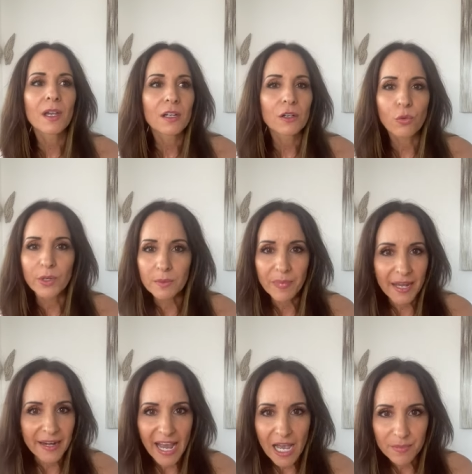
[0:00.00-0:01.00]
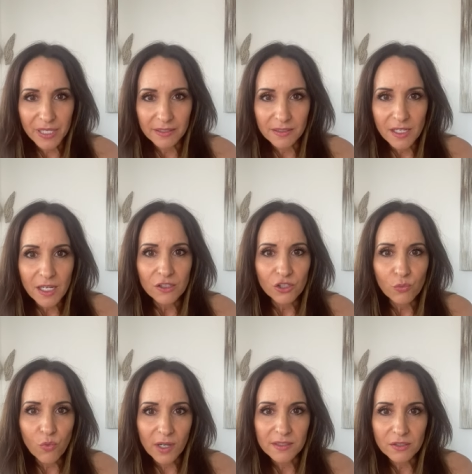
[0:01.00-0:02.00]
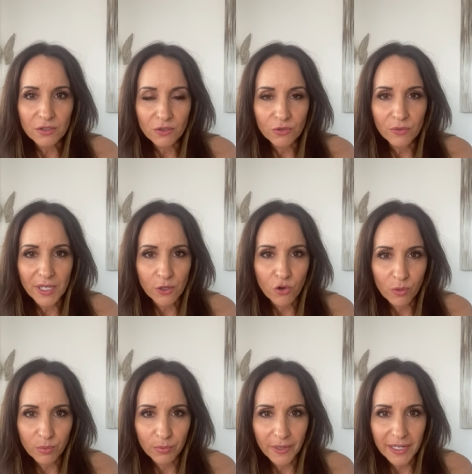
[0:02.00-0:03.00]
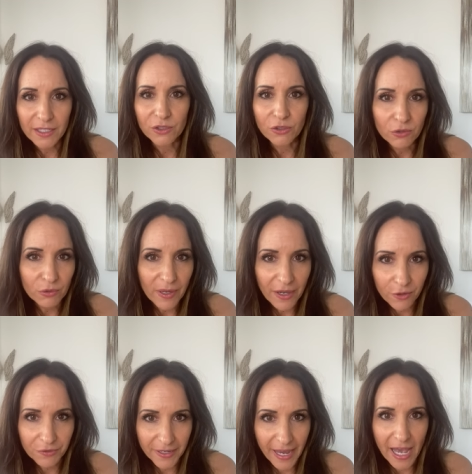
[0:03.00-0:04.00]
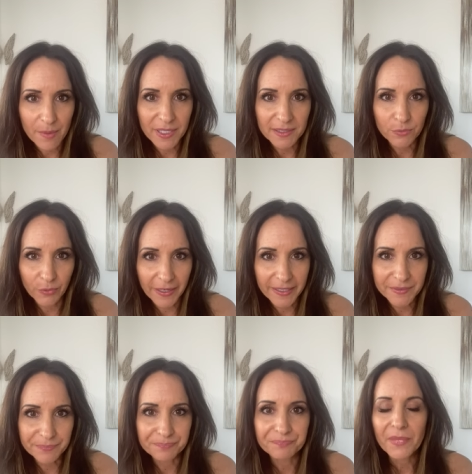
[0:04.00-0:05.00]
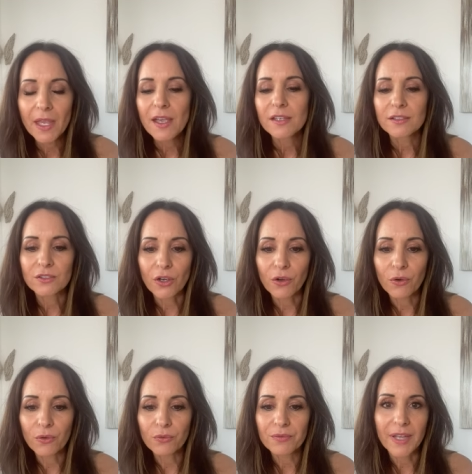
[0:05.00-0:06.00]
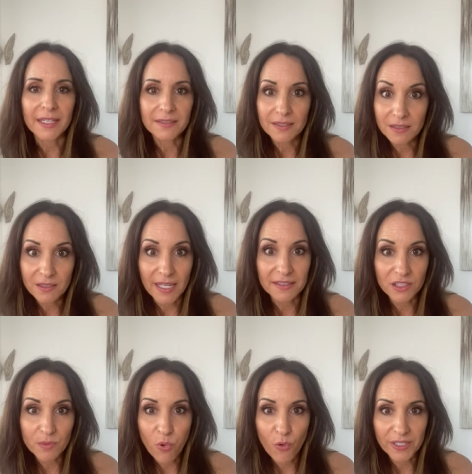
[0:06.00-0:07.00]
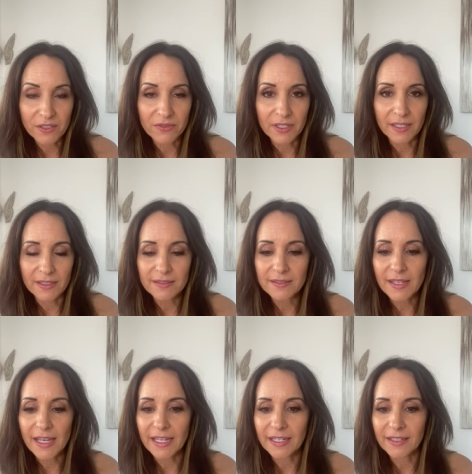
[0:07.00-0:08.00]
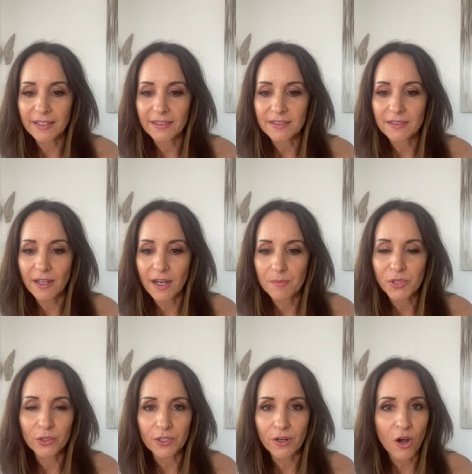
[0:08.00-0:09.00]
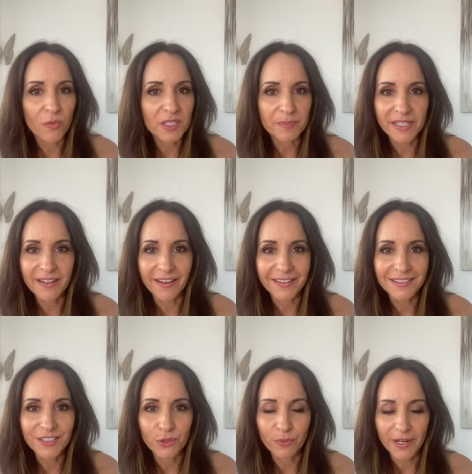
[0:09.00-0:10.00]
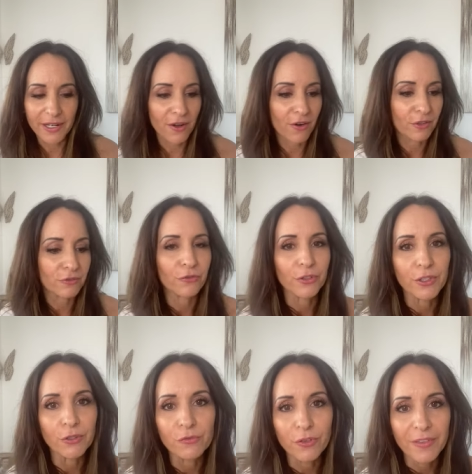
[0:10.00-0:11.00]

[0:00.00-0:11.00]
quit a bad habit, you want to incorporate new healthy habits, right? So that's that's the point of these, and um, you're going to always be guided to the right card for you for